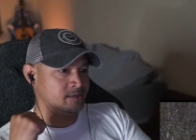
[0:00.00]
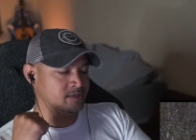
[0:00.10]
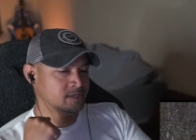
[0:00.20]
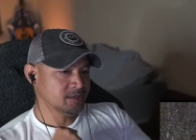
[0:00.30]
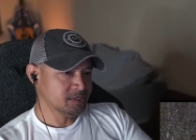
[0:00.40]

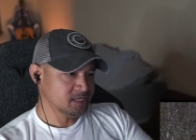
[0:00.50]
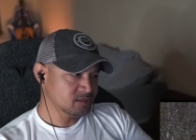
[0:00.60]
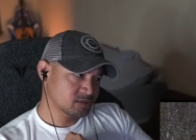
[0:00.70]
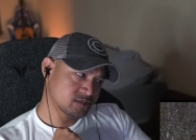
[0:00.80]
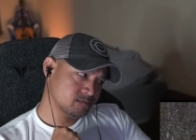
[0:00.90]
Nothing in
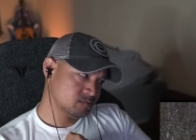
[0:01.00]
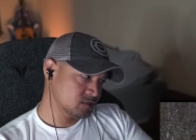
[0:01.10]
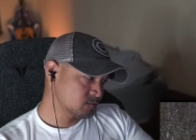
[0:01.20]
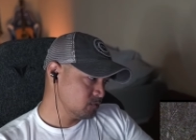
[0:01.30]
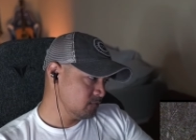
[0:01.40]

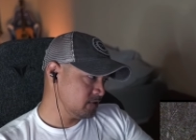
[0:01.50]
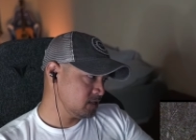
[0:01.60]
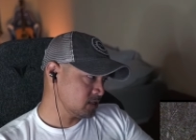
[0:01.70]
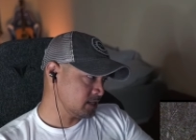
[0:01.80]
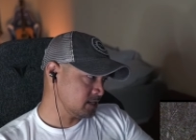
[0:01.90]
this
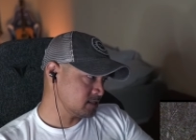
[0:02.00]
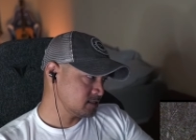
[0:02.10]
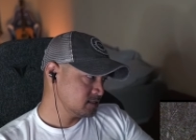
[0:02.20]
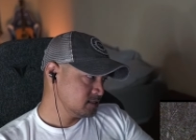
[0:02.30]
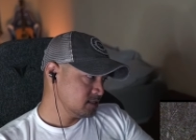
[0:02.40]
movie,
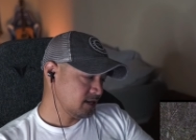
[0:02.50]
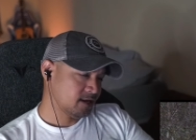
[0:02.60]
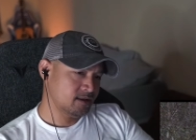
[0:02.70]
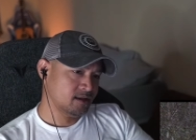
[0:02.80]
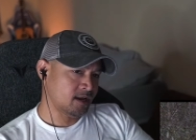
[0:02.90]
like,
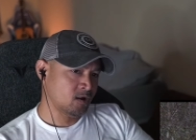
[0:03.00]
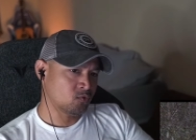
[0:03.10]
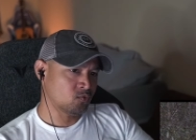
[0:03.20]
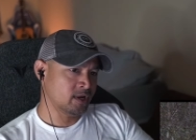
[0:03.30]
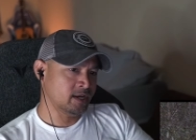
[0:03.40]

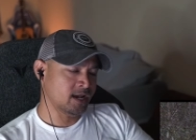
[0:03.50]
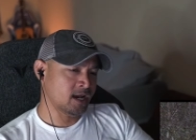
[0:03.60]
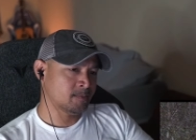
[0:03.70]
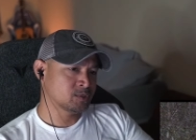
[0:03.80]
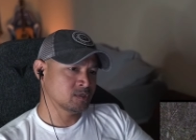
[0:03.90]
outright
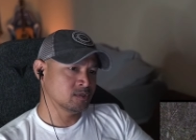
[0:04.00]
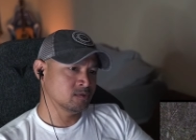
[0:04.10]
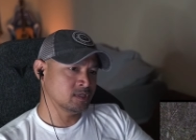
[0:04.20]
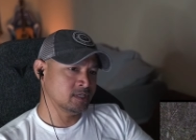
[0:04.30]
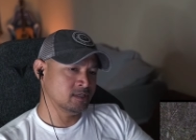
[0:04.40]

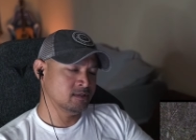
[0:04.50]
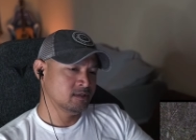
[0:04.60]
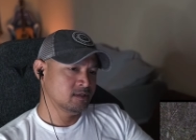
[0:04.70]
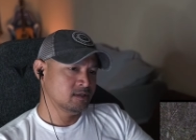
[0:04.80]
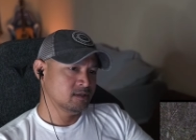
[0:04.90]
absolutely
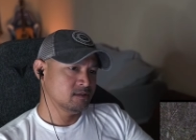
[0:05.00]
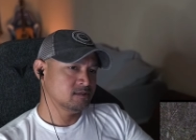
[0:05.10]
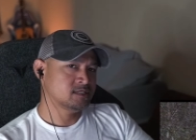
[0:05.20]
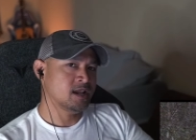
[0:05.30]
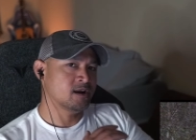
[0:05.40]

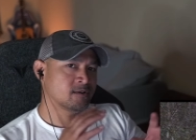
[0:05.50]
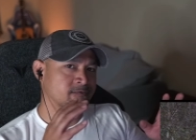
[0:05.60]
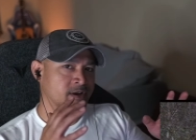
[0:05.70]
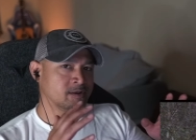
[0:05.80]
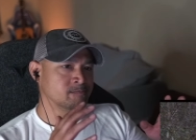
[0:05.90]

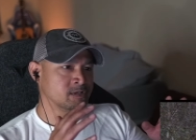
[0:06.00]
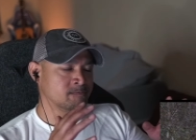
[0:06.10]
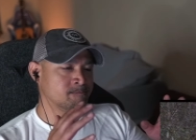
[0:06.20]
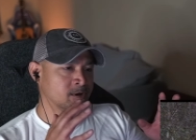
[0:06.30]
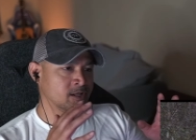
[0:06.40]
terrified
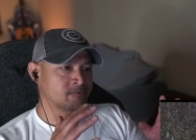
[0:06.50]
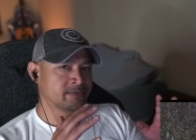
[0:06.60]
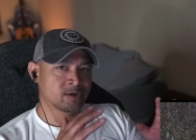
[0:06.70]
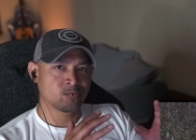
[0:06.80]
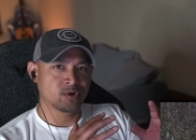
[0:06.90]
me. But
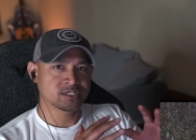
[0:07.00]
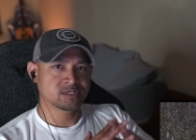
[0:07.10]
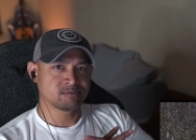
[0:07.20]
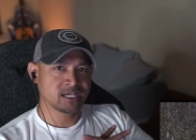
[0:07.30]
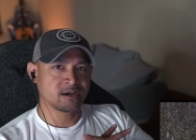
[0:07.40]
there was
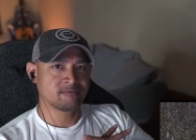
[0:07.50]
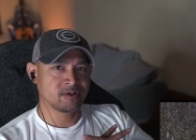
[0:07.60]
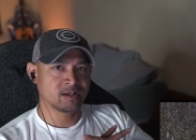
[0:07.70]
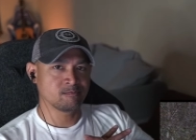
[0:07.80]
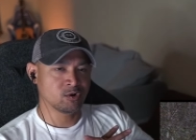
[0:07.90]
some
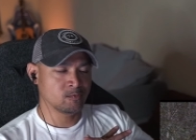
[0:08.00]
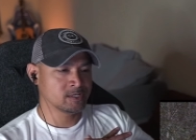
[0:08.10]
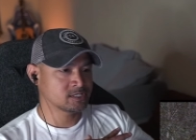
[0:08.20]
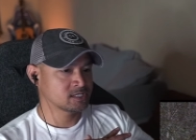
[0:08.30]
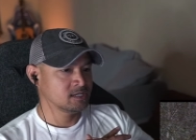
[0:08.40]
terrifying
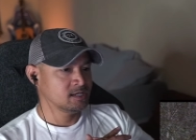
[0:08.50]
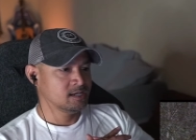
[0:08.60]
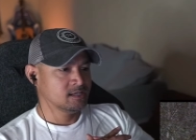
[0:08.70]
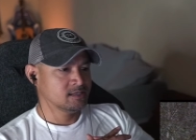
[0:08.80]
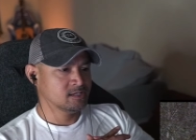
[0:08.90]
moments.
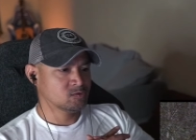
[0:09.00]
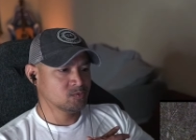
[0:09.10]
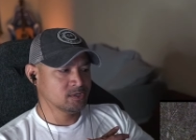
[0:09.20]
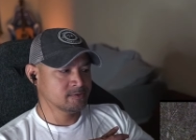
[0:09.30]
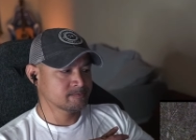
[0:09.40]
This
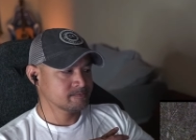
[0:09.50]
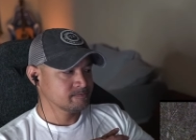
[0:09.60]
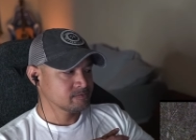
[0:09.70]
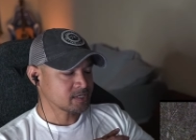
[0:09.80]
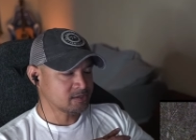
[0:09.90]
one,
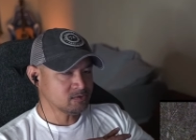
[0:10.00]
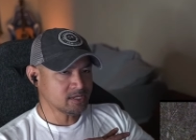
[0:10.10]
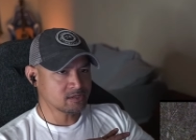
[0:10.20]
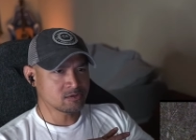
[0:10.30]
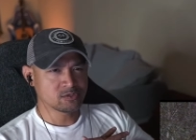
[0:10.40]
I don't
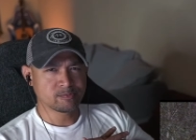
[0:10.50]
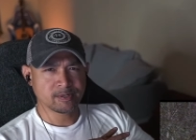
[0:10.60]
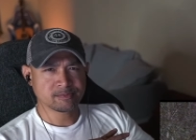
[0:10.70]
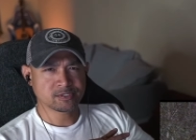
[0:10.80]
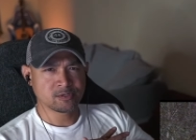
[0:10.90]
get
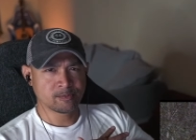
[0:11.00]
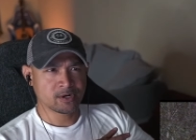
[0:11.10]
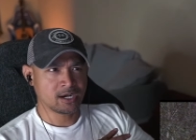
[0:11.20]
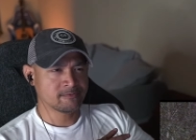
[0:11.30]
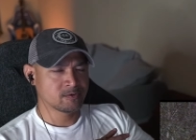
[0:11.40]
goosebumps
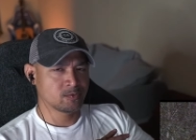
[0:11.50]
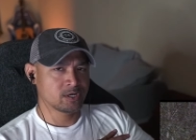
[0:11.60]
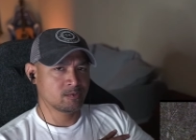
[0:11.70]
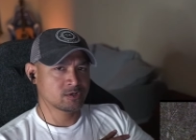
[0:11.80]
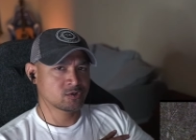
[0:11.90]
super often when
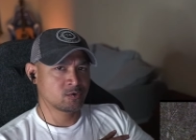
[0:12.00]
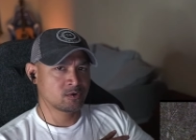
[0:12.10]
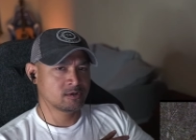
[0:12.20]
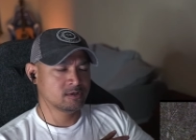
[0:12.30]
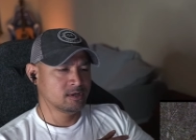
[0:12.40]
I watch
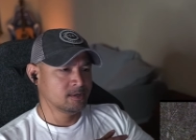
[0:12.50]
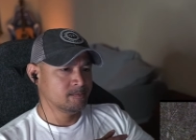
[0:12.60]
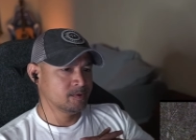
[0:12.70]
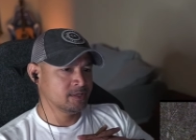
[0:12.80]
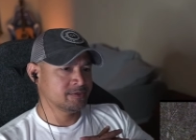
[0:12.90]
horror,
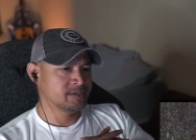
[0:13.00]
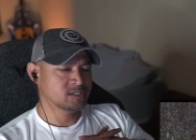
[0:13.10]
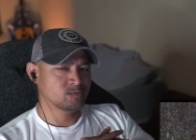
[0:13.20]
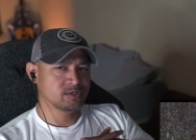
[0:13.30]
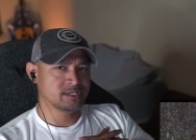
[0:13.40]
but
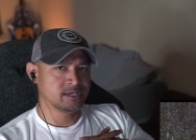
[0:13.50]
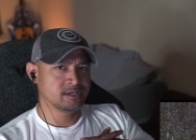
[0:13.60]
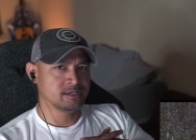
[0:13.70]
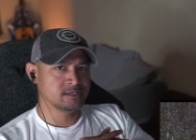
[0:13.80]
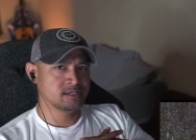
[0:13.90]
this one did it.